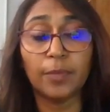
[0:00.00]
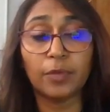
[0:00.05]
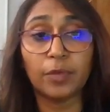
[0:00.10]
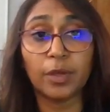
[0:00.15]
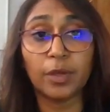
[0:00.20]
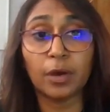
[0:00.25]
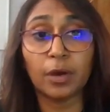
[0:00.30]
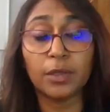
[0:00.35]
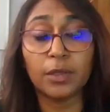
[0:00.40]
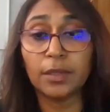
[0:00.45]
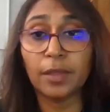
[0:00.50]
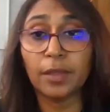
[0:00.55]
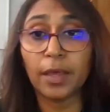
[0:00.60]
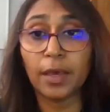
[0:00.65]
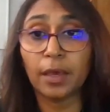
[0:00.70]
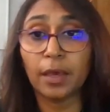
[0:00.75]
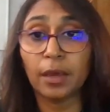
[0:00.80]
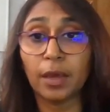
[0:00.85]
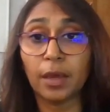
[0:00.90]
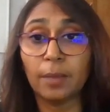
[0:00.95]
regarding
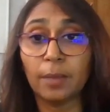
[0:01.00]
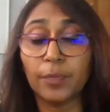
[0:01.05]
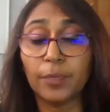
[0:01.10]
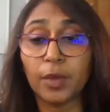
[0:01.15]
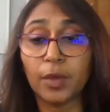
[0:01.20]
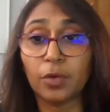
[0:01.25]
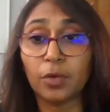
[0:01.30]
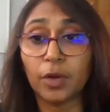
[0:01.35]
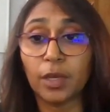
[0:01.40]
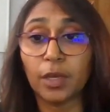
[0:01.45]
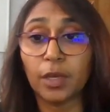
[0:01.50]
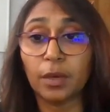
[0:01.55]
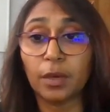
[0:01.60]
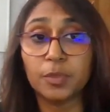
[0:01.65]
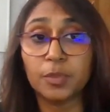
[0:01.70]
their chronic